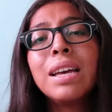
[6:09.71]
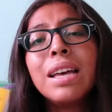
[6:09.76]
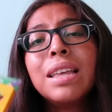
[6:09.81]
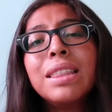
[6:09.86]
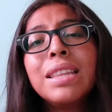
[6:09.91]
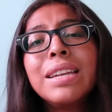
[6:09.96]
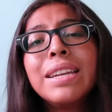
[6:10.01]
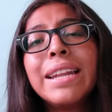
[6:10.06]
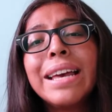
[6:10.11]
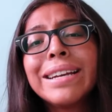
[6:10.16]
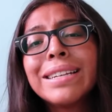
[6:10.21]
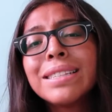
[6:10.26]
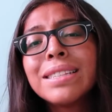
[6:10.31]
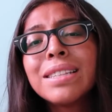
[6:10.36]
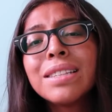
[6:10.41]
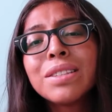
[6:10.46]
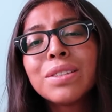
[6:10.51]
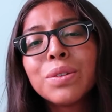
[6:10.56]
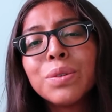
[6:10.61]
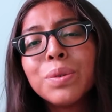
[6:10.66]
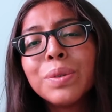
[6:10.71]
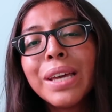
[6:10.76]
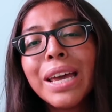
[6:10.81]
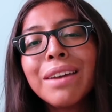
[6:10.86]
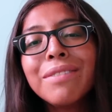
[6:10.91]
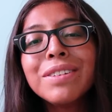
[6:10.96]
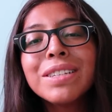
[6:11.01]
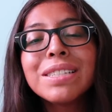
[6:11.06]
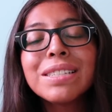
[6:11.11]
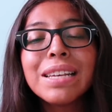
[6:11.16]
And then next, the school
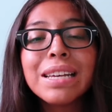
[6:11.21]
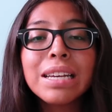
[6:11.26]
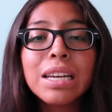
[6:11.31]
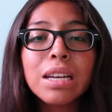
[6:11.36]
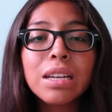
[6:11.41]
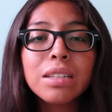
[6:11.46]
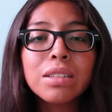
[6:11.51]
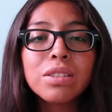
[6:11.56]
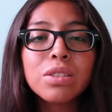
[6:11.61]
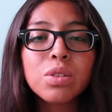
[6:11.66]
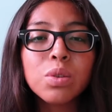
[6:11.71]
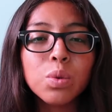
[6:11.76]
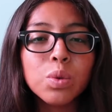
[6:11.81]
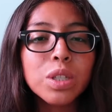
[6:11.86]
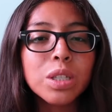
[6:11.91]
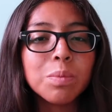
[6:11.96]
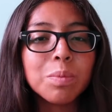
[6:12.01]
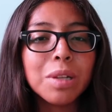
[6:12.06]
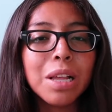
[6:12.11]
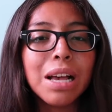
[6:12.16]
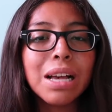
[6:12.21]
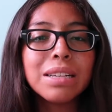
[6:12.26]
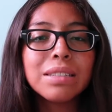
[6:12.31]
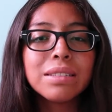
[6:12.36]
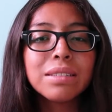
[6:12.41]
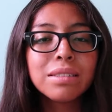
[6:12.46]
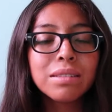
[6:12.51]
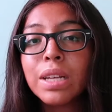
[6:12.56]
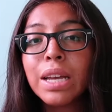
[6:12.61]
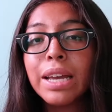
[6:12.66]
gave us like school
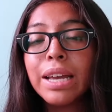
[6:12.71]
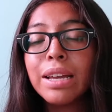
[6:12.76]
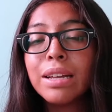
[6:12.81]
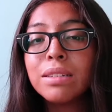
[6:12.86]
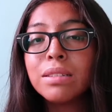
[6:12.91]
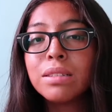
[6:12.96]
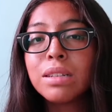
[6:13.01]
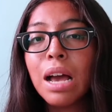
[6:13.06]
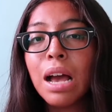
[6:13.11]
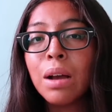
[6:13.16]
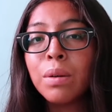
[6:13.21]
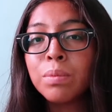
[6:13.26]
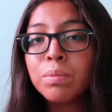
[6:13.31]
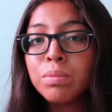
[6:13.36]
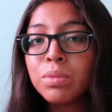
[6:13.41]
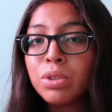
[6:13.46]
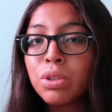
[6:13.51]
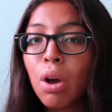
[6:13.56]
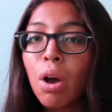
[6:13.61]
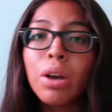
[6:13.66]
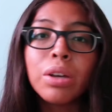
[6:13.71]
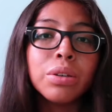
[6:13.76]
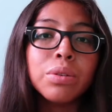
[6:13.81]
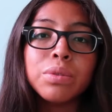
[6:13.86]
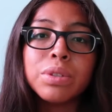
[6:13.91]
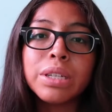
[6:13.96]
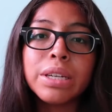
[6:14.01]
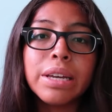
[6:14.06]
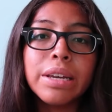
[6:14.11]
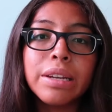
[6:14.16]
supplies and I'm not
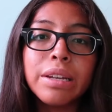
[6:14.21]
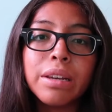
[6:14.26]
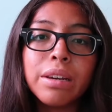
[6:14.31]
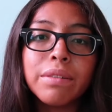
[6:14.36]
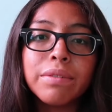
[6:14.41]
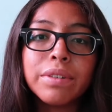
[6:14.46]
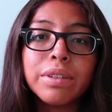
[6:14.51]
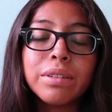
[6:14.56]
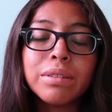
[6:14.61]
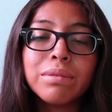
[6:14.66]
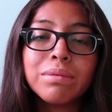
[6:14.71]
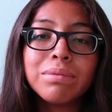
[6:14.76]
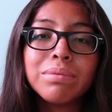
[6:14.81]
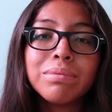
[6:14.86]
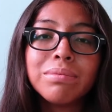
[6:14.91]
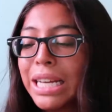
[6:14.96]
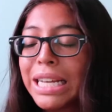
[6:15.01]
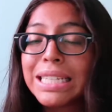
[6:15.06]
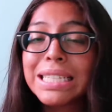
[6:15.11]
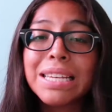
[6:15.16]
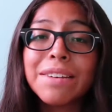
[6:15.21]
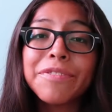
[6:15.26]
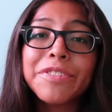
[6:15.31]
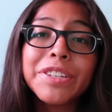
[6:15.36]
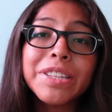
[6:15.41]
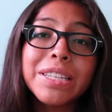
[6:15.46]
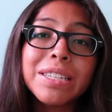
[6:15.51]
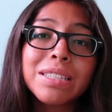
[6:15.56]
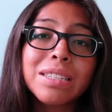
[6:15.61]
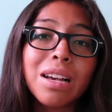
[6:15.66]
using any of it except
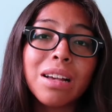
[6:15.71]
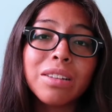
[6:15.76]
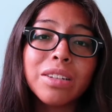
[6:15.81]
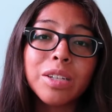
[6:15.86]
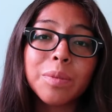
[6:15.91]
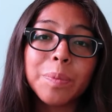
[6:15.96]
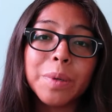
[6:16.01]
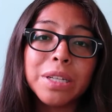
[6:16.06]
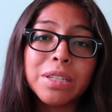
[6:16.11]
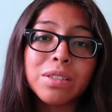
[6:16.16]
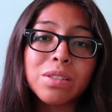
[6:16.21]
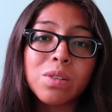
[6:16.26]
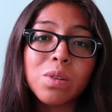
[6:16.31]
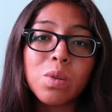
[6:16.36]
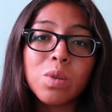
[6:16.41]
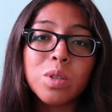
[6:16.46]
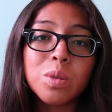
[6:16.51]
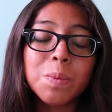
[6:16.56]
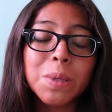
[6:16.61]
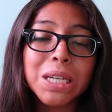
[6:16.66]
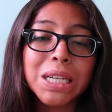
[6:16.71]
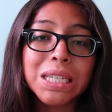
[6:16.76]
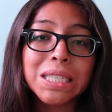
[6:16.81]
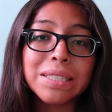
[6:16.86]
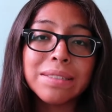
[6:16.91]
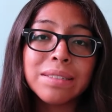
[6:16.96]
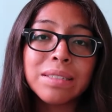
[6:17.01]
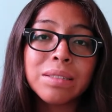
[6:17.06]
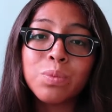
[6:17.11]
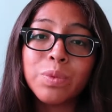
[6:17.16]
for these colored pencils
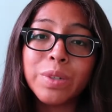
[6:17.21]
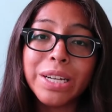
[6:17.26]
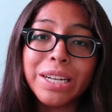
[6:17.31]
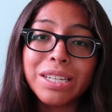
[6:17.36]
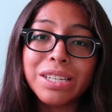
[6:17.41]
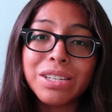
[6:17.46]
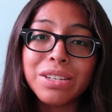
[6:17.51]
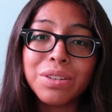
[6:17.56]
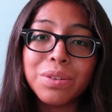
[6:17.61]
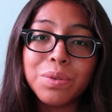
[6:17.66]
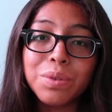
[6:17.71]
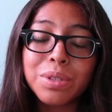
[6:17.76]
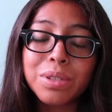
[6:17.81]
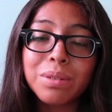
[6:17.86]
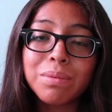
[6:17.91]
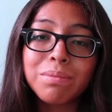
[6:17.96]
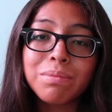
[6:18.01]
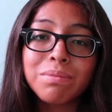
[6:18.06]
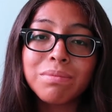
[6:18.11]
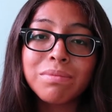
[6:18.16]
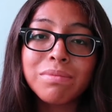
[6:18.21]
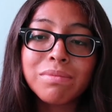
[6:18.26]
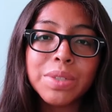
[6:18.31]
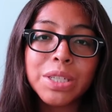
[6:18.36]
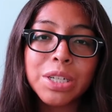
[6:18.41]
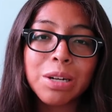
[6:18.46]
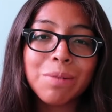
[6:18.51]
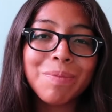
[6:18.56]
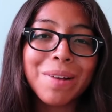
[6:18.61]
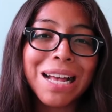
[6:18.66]
because we had to use them
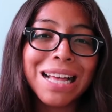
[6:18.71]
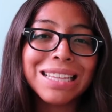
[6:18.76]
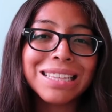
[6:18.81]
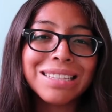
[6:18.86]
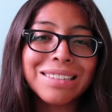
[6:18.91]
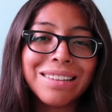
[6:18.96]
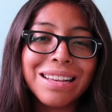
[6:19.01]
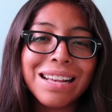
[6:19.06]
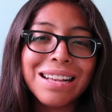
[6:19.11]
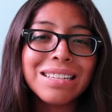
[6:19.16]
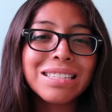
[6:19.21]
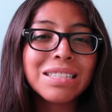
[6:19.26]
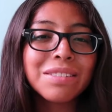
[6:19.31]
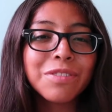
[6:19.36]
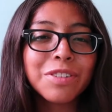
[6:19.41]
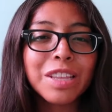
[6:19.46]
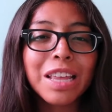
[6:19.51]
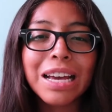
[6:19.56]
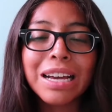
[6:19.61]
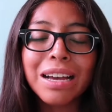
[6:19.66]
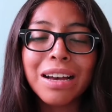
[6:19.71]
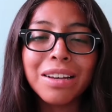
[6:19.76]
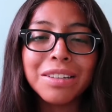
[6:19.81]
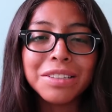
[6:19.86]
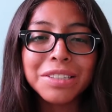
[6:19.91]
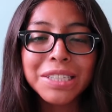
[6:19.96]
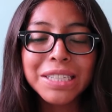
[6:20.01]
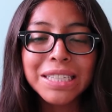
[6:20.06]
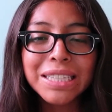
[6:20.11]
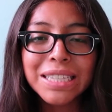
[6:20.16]
in our math class for like
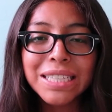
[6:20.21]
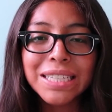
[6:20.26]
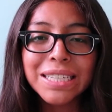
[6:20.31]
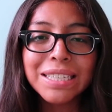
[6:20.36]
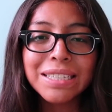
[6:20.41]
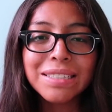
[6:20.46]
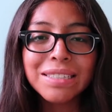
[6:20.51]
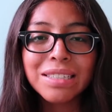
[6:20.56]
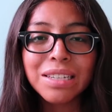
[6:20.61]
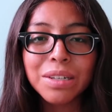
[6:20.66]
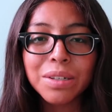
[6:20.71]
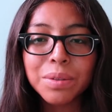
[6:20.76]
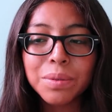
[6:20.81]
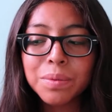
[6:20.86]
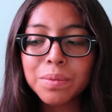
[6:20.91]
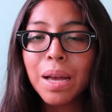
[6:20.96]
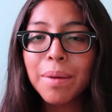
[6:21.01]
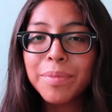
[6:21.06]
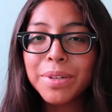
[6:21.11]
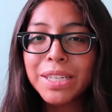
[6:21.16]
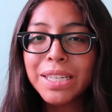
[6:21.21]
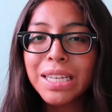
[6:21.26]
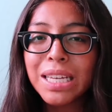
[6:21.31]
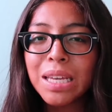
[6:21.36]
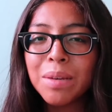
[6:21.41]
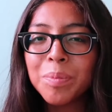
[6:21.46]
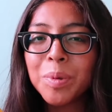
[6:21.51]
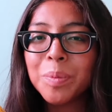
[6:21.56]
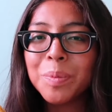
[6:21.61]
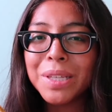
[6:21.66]
coloring things, so I'm gonna
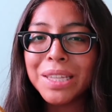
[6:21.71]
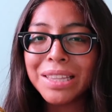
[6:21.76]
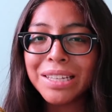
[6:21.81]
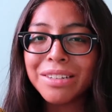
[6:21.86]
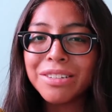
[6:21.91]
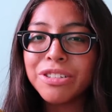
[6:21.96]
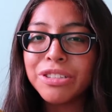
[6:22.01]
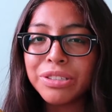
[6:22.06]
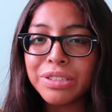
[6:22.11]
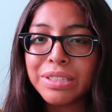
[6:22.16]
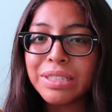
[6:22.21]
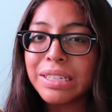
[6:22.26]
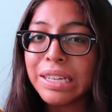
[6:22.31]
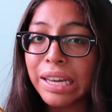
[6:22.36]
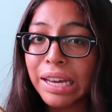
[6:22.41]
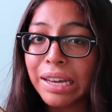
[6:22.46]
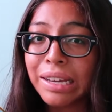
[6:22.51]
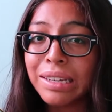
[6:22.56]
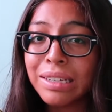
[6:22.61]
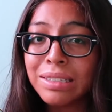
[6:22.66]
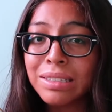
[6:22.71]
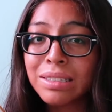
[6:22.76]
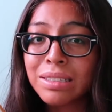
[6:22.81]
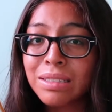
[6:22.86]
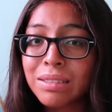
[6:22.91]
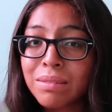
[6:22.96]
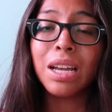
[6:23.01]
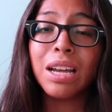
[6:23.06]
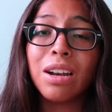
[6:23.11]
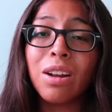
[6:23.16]
keep them in there just in
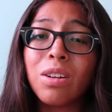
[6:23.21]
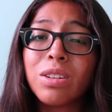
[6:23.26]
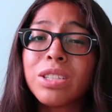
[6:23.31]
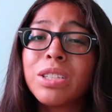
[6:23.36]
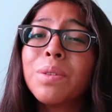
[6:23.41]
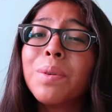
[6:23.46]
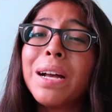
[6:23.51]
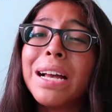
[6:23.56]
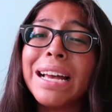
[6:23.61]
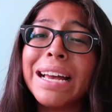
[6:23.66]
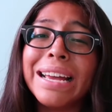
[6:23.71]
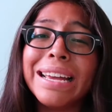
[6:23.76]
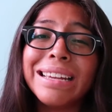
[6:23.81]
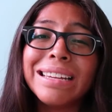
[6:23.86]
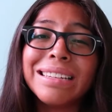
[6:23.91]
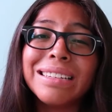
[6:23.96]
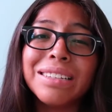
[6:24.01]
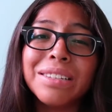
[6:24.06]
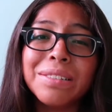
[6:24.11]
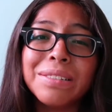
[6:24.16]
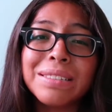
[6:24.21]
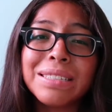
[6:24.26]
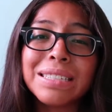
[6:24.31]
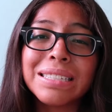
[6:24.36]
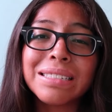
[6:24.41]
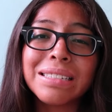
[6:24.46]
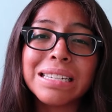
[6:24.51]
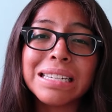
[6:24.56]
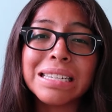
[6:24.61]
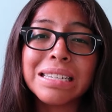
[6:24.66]
case. And also I hate
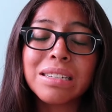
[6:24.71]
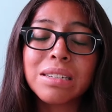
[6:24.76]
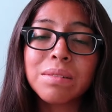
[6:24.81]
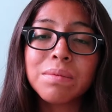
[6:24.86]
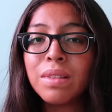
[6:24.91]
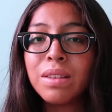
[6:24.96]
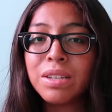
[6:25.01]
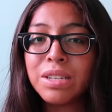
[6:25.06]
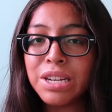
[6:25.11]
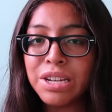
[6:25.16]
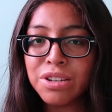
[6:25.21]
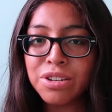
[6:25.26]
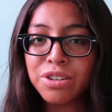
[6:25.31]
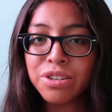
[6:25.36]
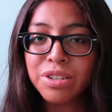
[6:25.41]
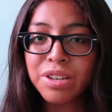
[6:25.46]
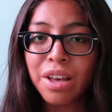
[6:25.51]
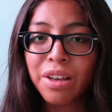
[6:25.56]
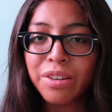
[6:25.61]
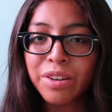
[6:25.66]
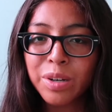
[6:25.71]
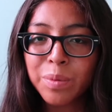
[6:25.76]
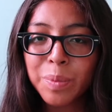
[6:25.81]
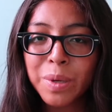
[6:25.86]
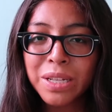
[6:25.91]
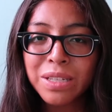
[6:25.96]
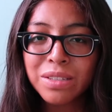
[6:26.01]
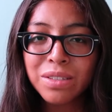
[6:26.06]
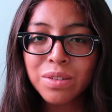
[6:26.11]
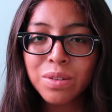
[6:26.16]
using like the teacher's colored
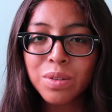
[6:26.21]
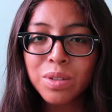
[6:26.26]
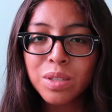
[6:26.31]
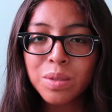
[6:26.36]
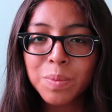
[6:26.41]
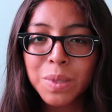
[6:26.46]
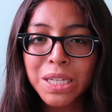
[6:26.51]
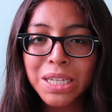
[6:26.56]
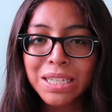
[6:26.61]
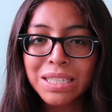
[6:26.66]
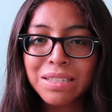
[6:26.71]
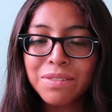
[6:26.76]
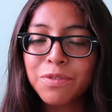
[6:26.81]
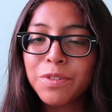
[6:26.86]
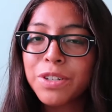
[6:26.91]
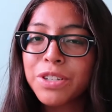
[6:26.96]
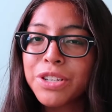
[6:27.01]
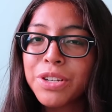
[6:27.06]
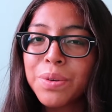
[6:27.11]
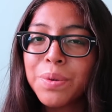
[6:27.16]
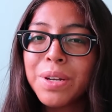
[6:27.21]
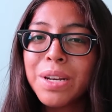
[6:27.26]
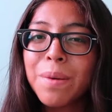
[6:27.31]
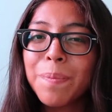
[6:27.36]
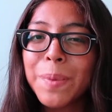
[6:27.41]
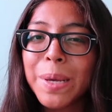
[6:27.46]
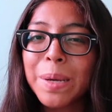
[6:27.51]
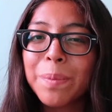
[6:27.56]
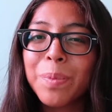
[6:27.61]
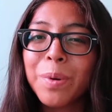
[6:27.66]
pencils because if we're doing a
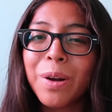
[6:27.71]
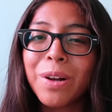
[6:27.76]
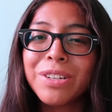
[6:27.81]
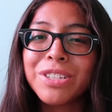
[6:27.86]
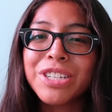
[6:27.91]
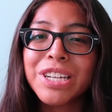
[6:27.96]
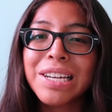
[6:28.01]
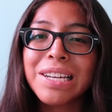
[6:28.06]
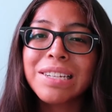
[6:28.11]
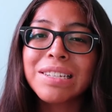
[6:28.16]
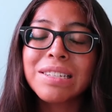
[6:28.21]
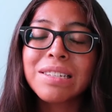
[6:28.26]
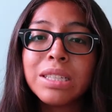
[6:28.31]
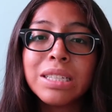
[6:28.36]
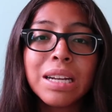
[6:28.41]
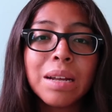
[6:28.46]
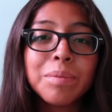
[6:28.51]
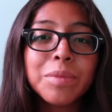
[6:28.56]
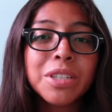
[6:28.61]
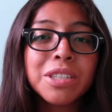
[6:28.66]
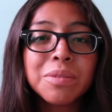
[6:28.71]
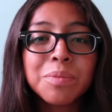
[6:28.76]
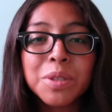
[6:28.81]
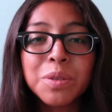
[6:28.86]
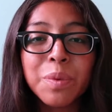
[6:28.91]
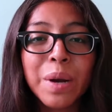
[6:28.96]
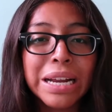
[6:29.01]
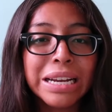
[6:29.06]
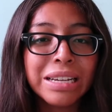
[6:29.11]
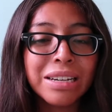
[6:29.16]
big project then I'm gonna be
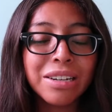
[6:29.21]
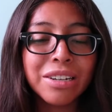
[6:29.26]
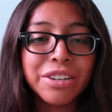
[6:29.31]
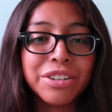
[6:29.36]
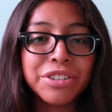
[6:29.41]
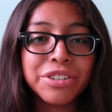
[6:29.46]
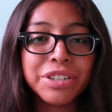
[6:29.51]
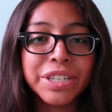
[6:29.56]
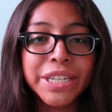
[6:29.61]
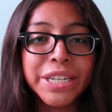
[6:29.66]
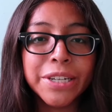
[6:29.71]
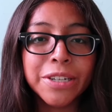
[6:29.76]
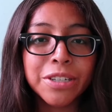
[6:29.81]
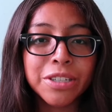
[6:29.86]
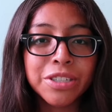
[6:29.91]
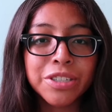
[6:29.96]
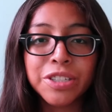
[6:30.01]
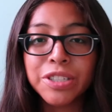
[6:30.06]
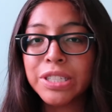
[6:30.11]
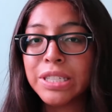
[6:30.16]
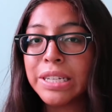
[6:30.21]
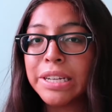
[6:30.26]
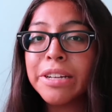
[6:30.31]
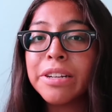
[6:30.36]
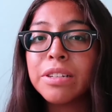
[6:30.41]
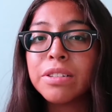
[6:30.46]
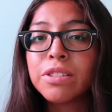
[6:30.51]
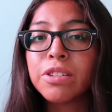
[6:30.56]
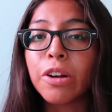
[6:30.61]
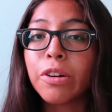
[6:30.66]
waiting 100 years just to get
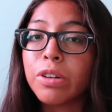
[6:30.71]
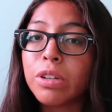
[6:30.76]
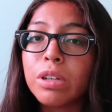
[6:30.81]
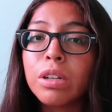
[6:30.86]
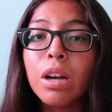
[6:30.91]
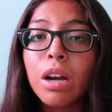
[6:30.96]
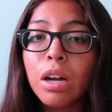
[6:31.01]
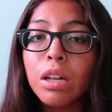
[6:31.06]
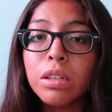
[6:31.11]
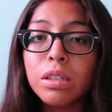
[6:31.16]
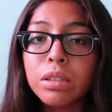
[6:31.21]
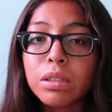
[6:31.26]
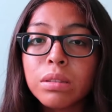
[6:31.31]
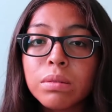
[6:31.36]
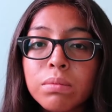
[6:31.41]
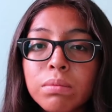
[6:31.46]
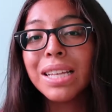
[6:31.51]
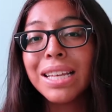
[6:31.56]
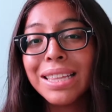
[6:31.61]
a certain color.